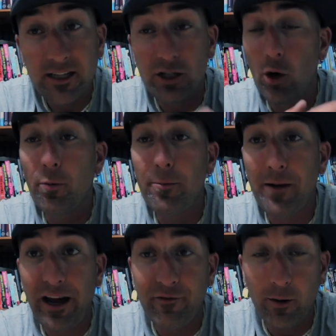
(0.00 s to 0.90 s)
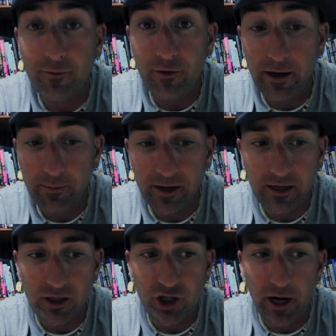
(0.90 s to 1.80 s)
It's an open platform for anybody
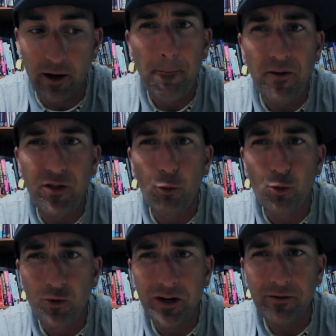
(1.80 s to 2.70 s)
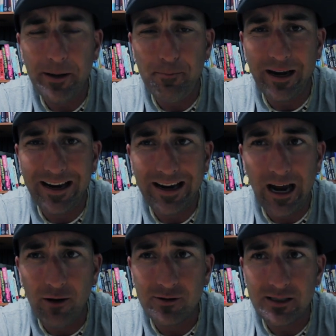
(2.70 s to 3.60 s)
to share. But the really big
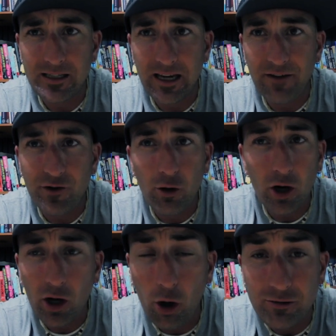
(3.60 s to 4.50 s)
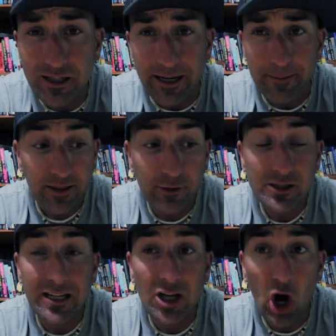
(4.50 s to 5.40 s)
accounts, if you look closely,
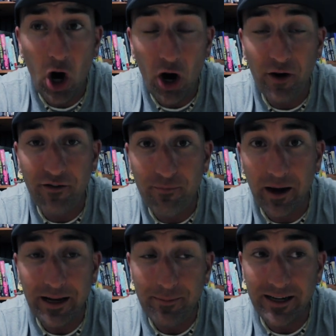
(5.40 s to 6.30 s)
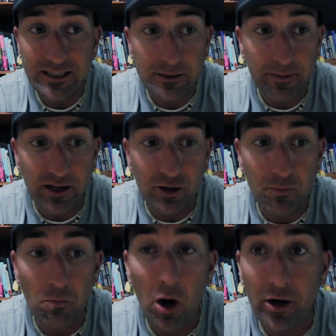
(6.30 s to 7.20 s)
there's a ton of money being spent to
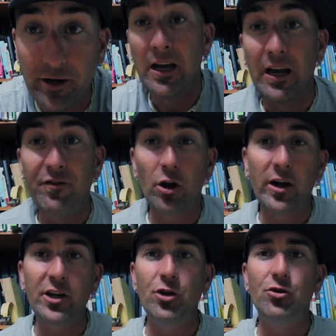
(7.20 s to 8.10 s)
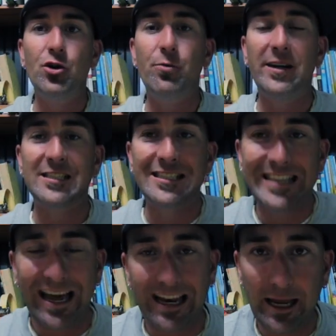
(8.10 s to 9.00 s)
market. If you look at YouTube as a
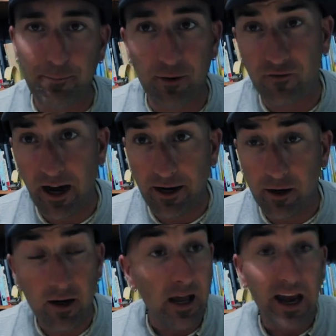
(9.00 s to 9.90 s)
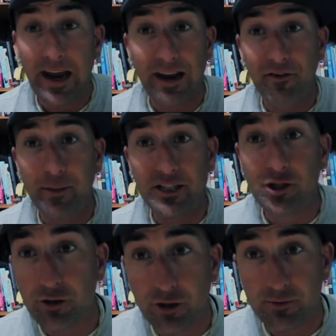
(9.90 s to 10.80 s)
satellite provider and
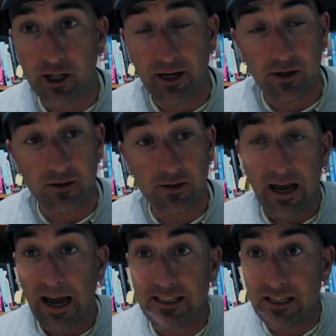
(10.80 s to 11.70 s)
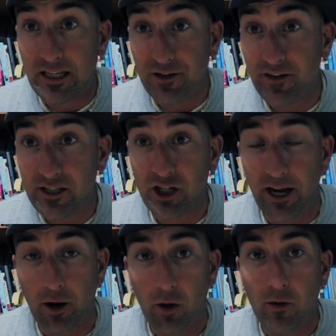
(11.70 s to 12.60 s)
everybody's YouTube channel as a TV
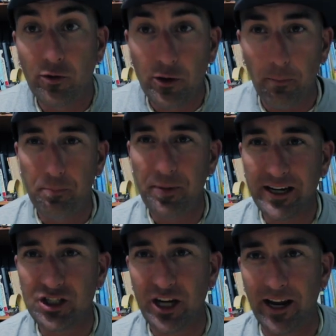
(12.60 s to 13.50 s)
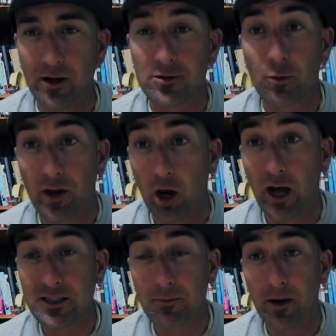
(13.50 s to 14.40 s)
channel, the big channels with
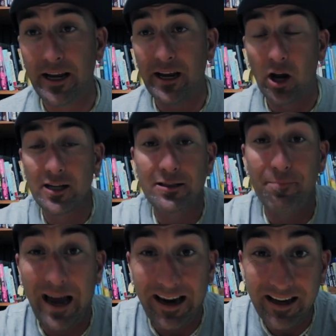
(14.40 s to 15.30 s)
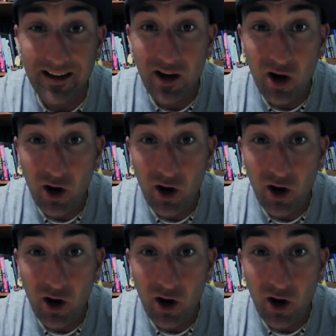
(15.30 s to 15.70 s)
lots of money and lots of backing